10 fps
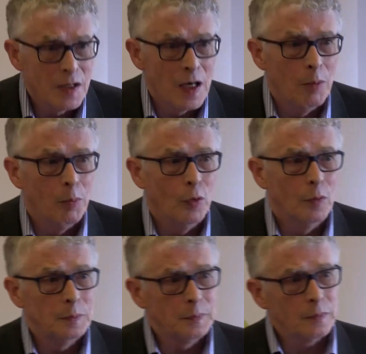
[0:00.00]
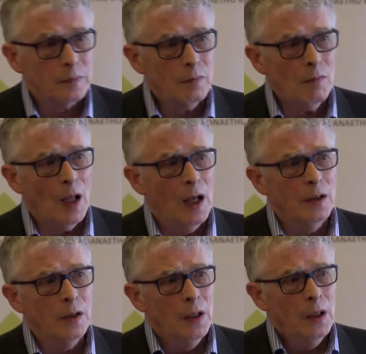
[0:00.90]
example.
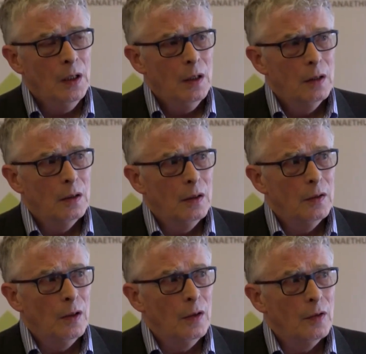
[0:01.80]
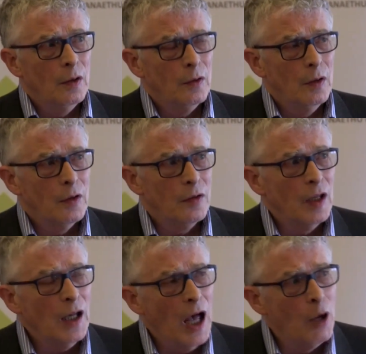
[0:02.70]
And the
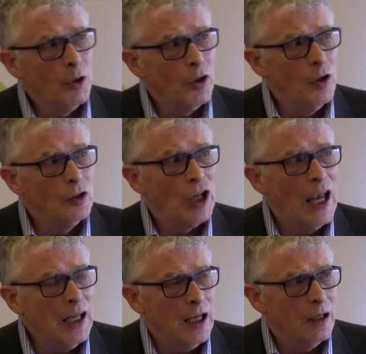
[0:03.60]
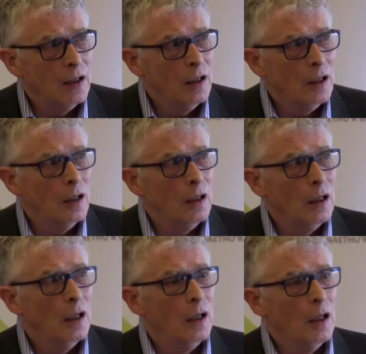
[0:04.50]
thing I would urge any
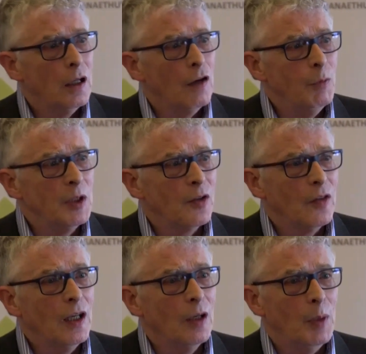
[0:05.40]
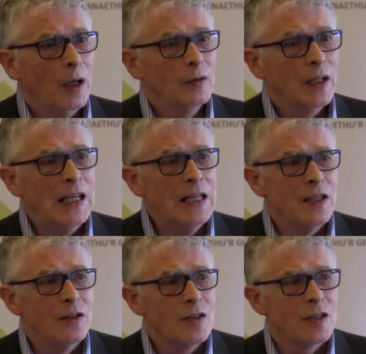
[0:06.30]
government to think about,
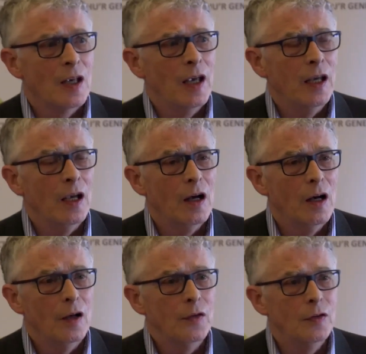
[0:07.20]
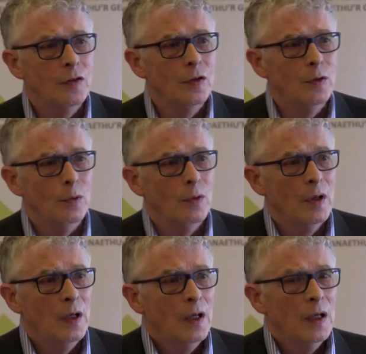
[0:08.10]
easy to say, hard to do,
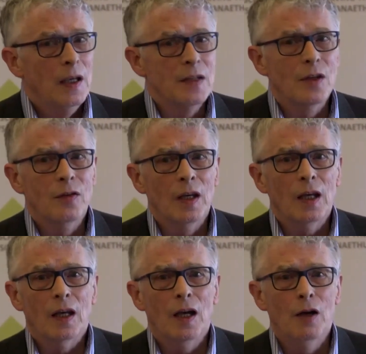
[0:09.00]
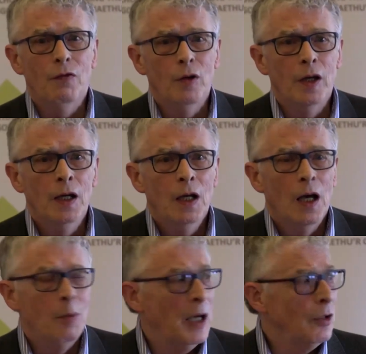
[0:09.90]
is to think carefully
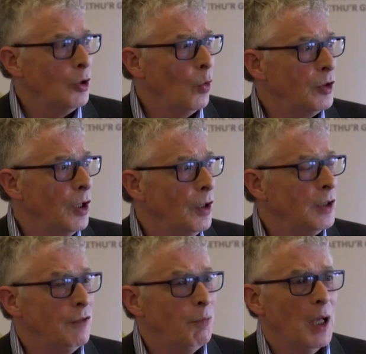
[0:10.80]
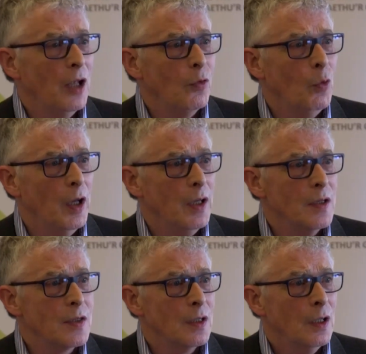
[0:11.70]
about alternative
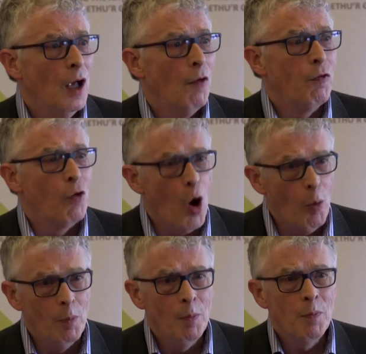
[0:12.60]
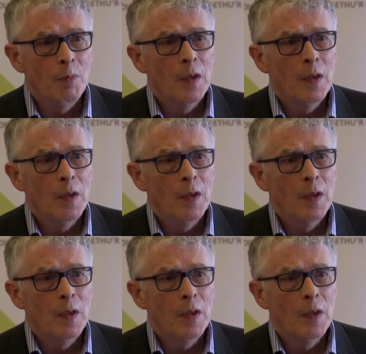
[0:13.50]
pathways from